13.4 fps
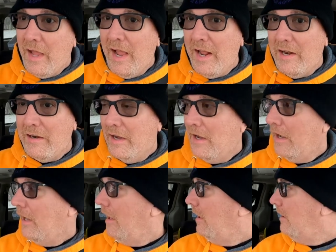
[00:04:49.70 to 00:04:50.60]
and
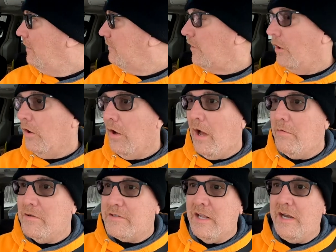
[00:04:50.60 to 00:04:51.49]
so
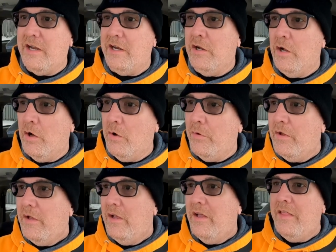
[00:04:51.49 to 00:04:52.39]
I'm just letting you know
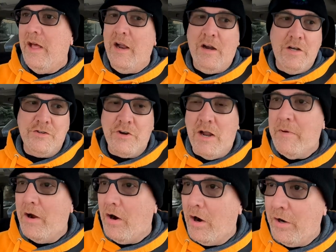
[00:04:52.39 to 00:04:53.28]
that I'm gonna try
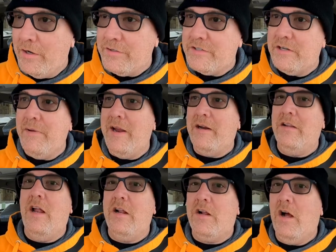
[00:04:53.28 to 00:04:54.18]
my hardest to make
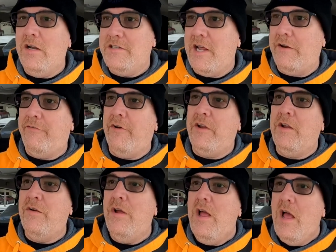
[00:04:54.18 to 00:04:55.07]
a lot of content for
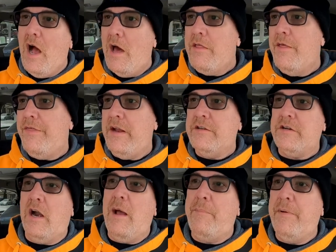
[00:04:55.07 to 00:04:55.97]
you. Other
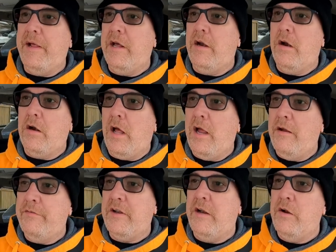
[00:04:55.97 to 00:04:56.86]
things are happening in our
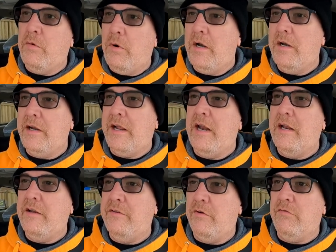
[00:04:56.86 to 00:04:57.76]
lives that I don't want to
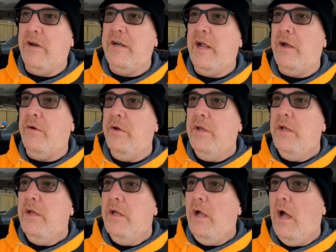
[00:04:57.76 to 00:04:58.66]
get into right now.
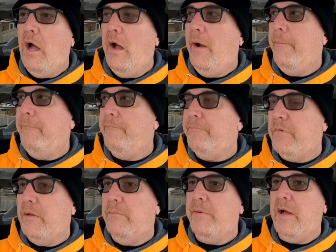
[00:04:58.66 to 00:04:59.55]

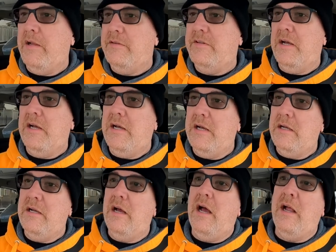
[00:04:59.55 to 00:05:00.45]

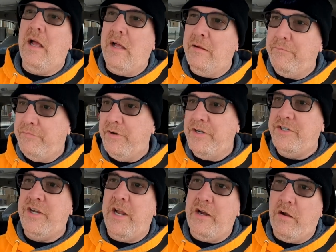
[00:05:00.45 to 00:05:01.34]
I
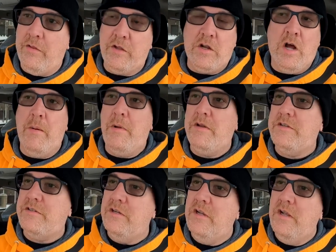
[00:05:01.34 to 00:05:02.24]
appreciate all the
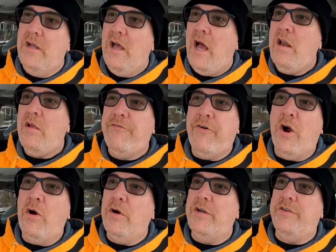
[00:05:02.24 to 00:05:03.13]
comments. I look
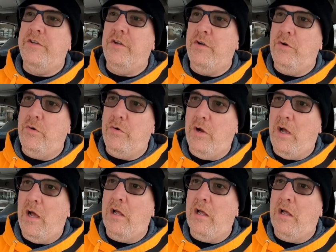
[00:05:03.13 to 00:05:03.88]
forward to